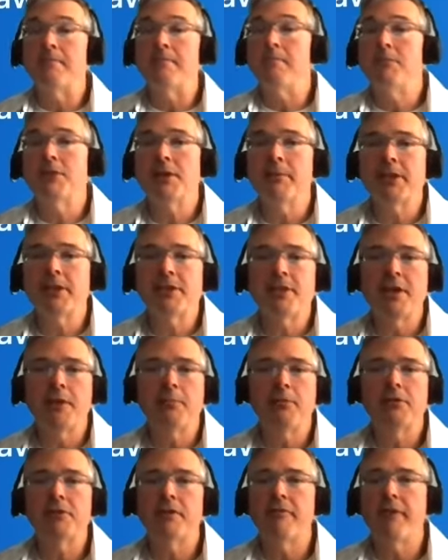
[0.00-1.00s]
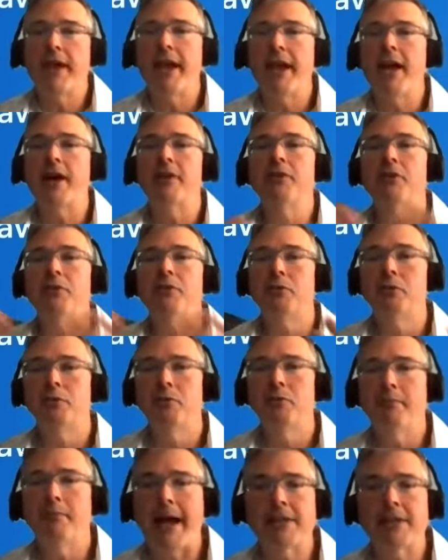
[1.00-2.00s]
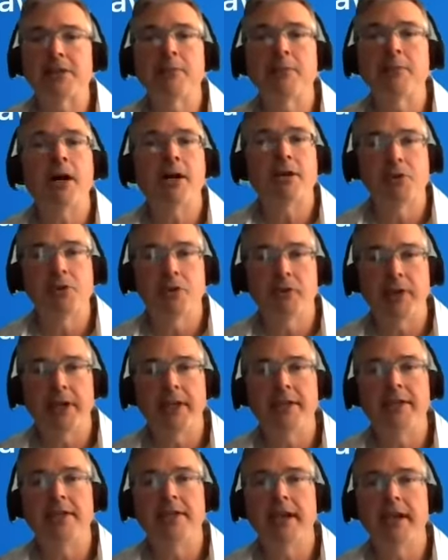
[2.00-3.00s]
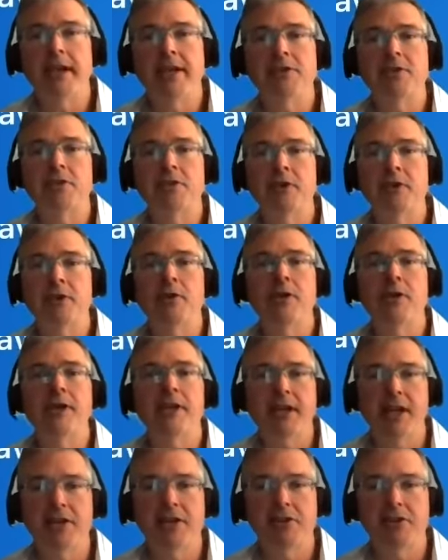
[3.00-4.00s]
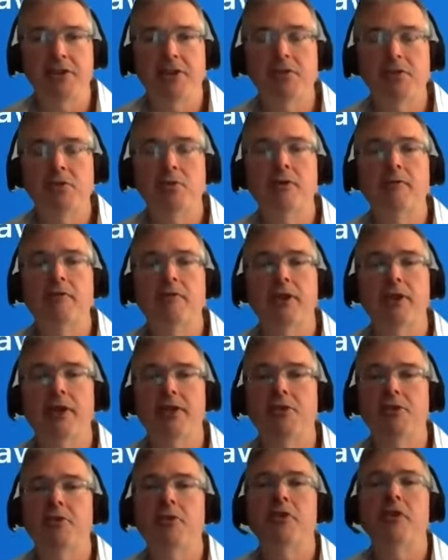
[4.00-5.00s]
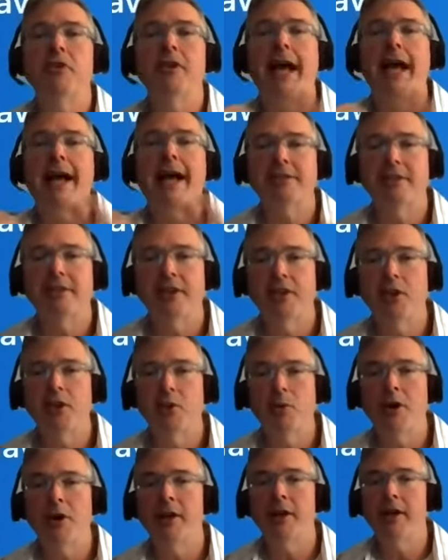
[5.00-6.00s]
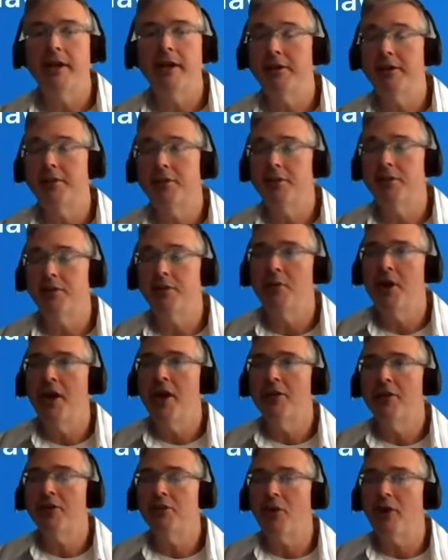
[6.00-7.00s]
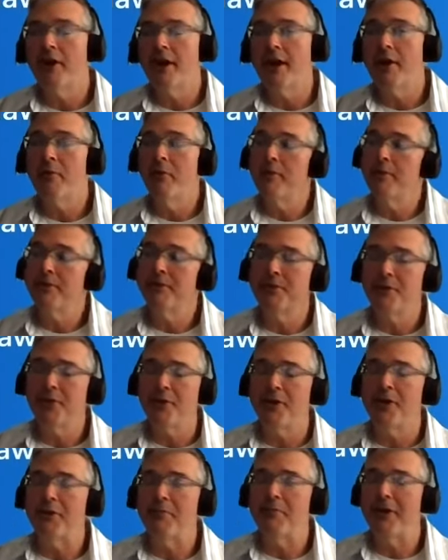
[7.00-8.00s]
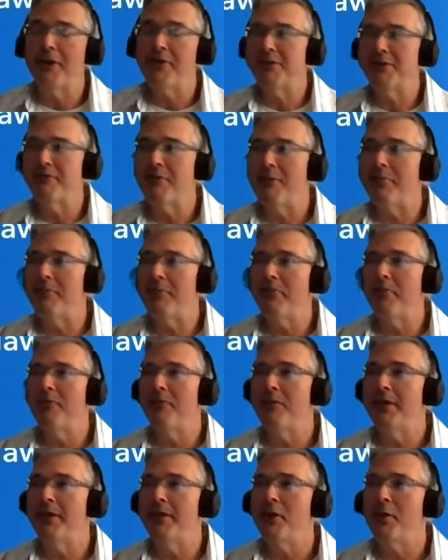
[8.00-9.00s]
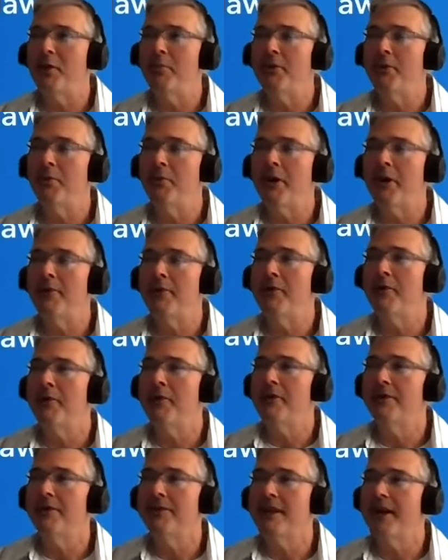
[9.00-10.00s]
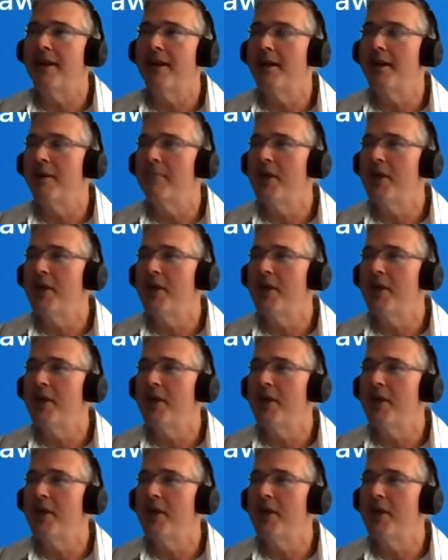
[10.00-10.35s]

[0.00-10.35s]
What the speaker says: some examples of how you maximize your intake so that you can catch these sort of things. Judith, the last thing you want is to start out, we were talking about this right before we opened the webinar, is that